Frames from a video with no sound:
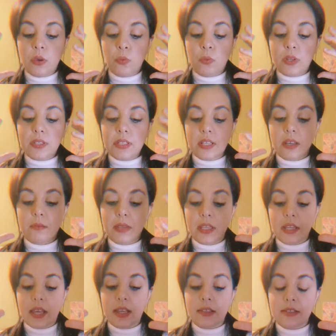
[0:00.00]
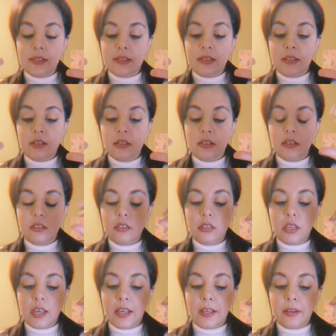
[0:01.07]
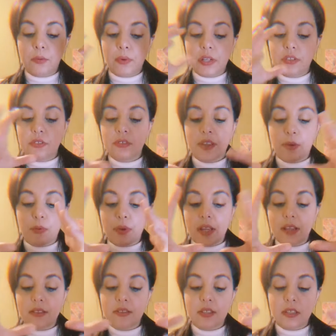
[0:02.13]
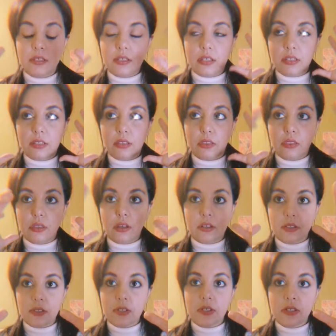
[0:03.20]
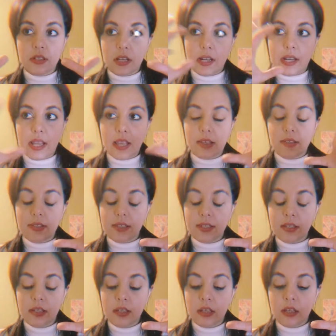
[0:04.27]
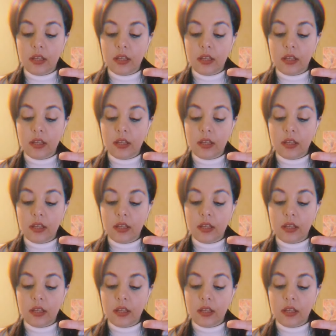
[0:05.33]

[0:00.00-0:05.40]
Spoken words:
what's coming next, where to direct is the thoughts next.